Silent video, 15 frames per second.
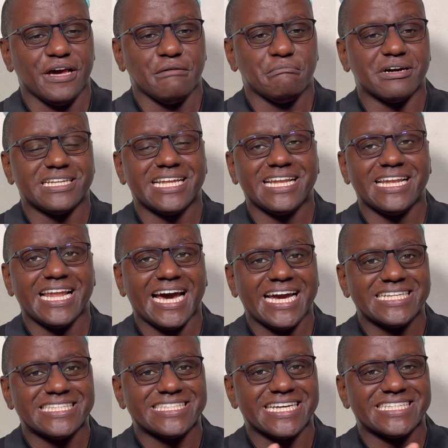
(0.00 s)
but the
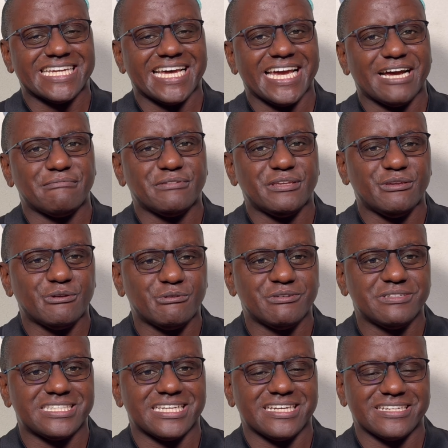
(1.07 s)
lights that I am
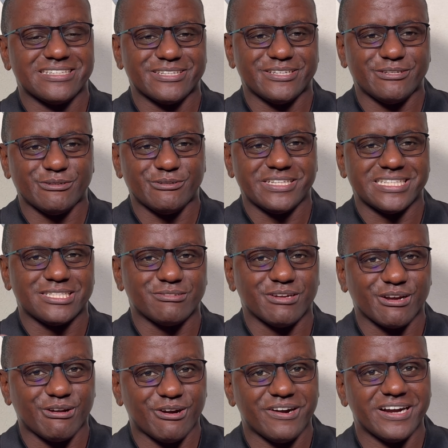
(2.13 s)
using to do this
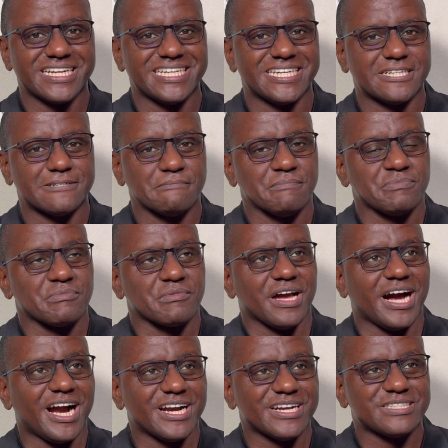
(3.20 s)
recording
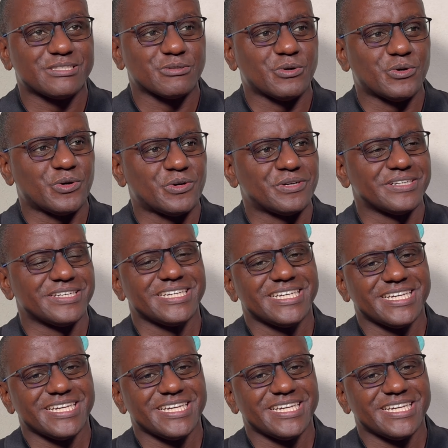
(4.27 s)
are so